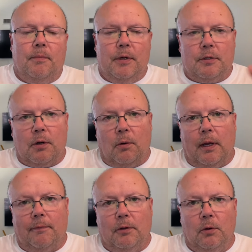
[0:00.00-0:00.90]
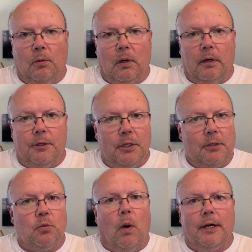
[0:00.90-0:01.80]
So if you are
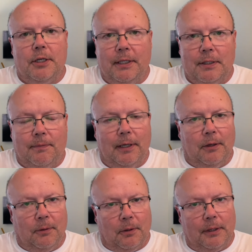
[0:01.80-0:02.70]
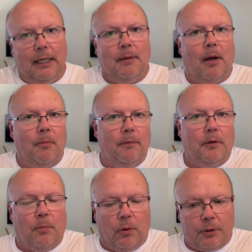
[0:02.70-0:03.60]
just watching this video and you're thinking about moving
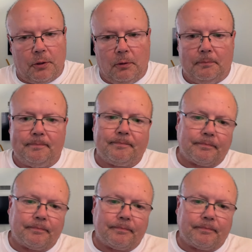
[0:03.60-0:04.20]
to Portugal,